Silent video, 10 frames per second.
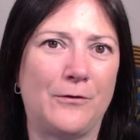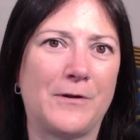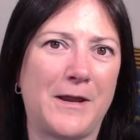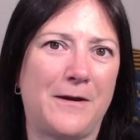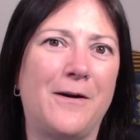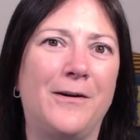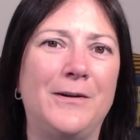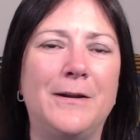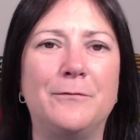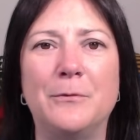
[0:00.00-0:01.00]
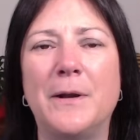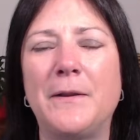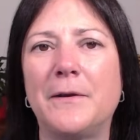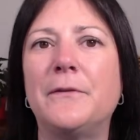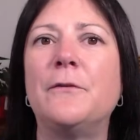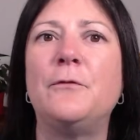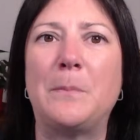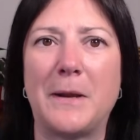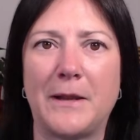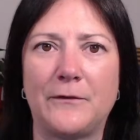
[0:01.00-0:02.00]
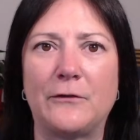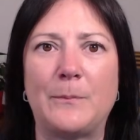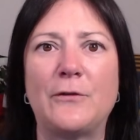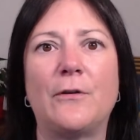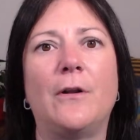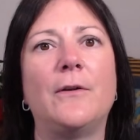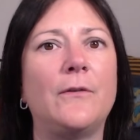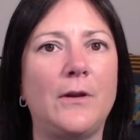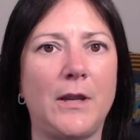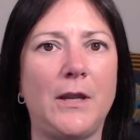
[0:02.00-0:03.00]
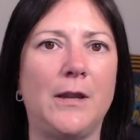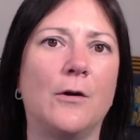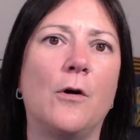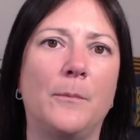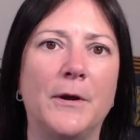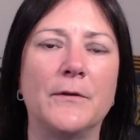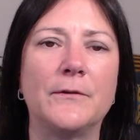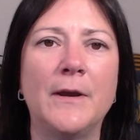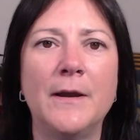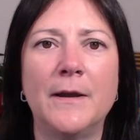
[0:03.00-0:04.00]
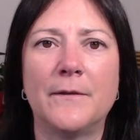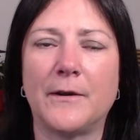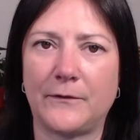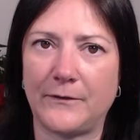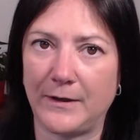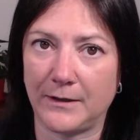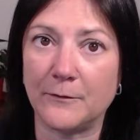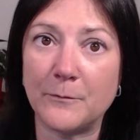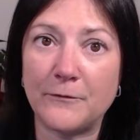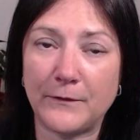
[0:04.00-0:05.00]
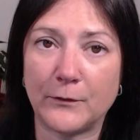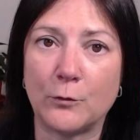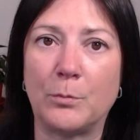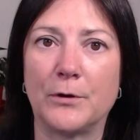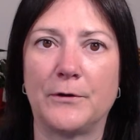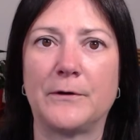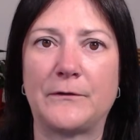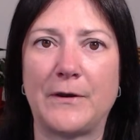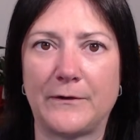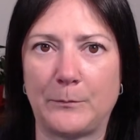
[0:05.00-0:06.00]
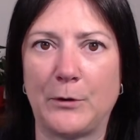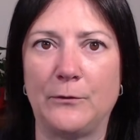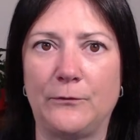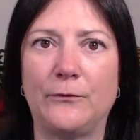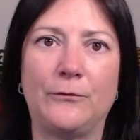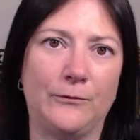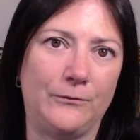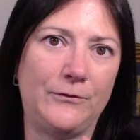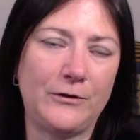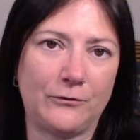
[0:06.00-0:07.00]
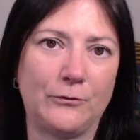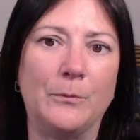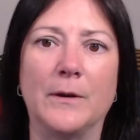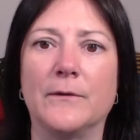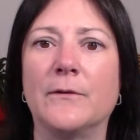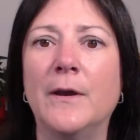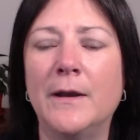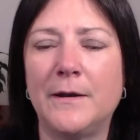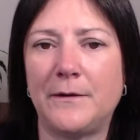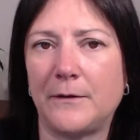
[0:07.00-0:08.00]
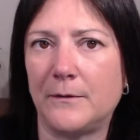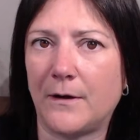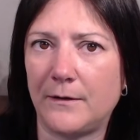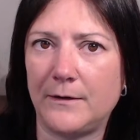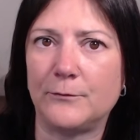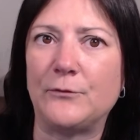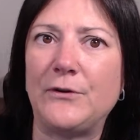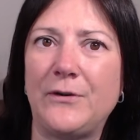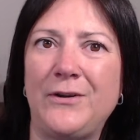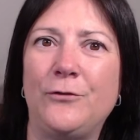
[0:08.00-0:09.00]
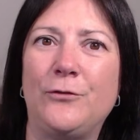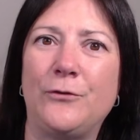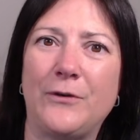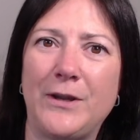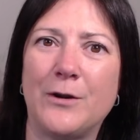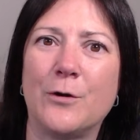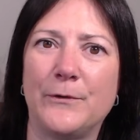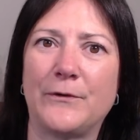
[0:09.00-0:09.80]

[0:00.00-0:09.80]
get GoHighLevel, and that is if you plan to specialize in e-commerce. That's selling physical products as opposed to digital ones. Now, GoHighLevel did introduce e-commerce